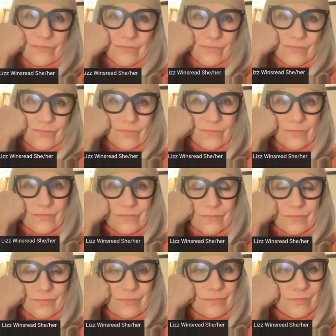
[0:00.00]

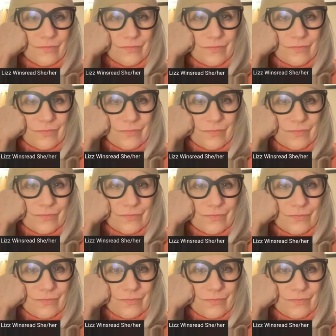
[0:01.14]

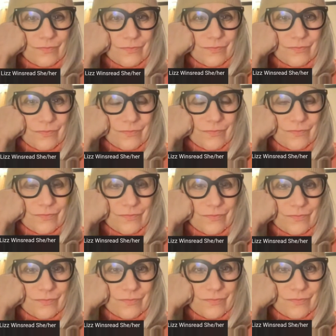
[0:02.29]

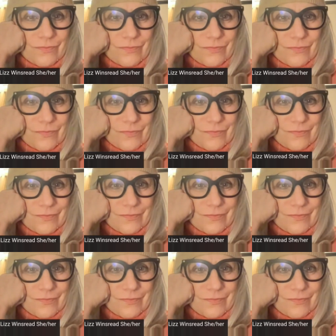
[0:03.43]
(not speaking)